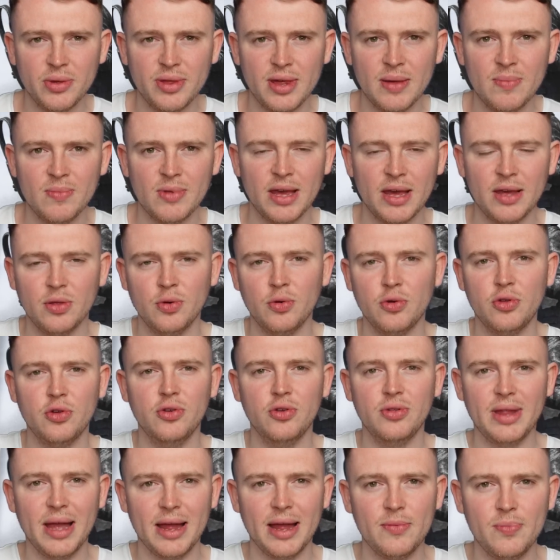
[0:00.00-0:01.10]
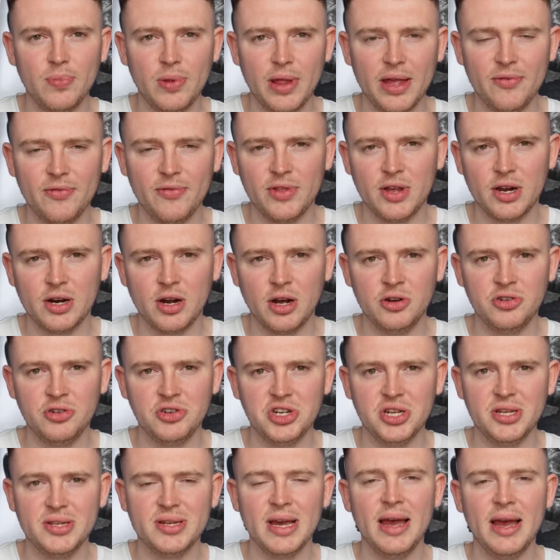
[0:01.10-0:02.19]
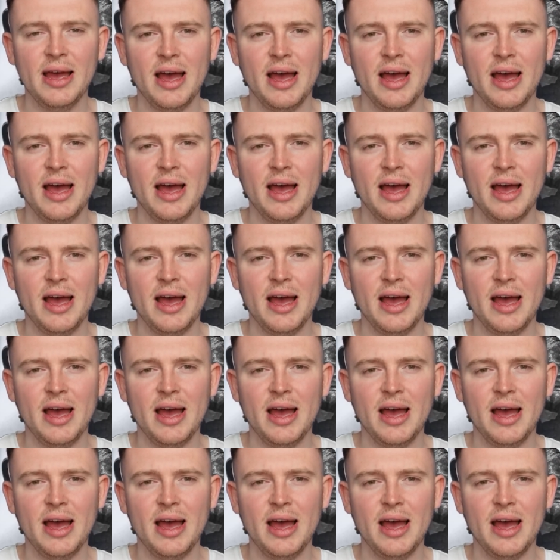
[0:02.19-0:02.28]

It seems like those who did play for their countries